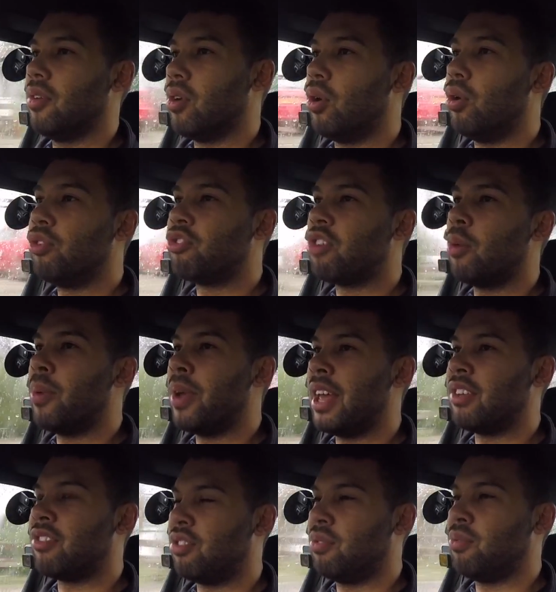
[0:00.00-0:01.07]
Also, when
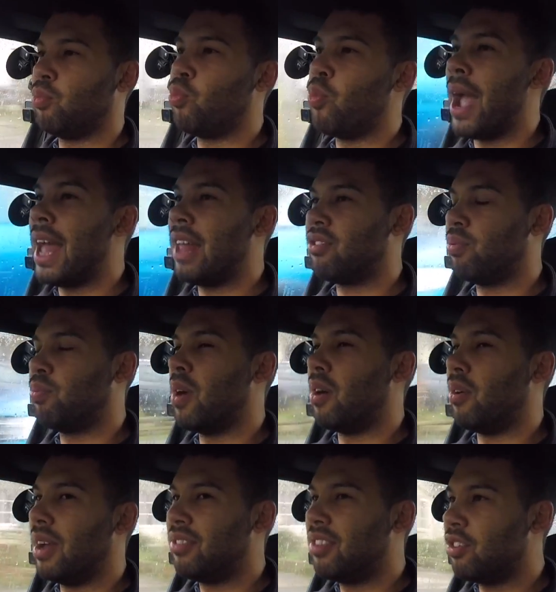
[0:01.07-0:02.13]
it's wet, well,
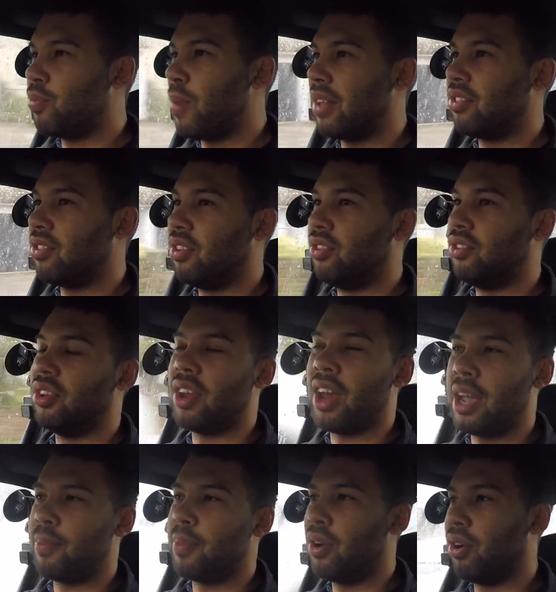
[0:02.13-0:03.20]
it is wet
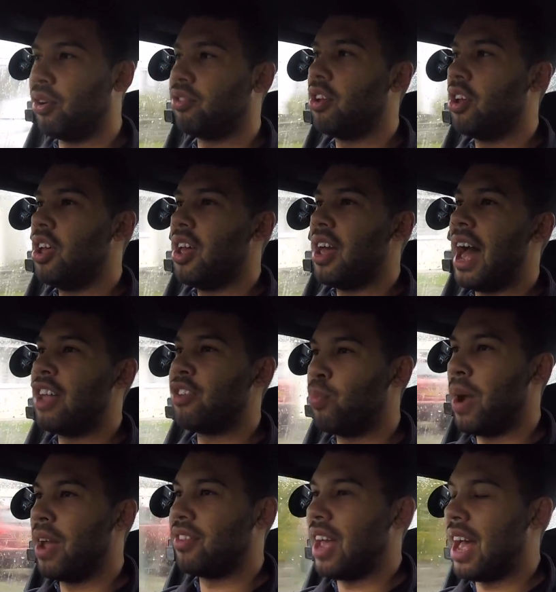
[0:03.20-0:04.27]
today, but not as
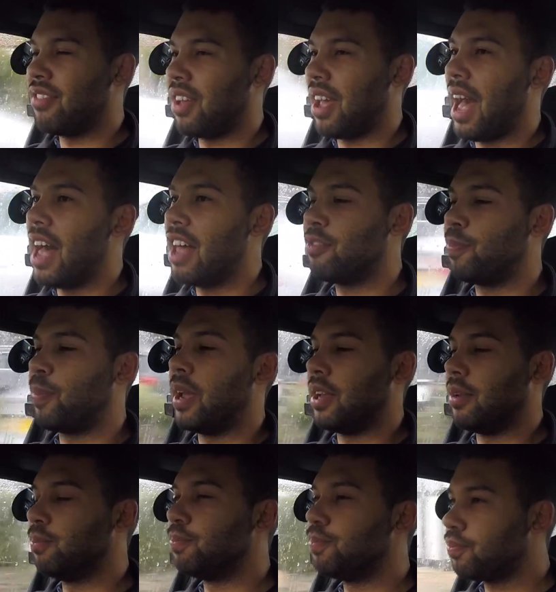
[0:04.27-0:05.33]
wet as it has been.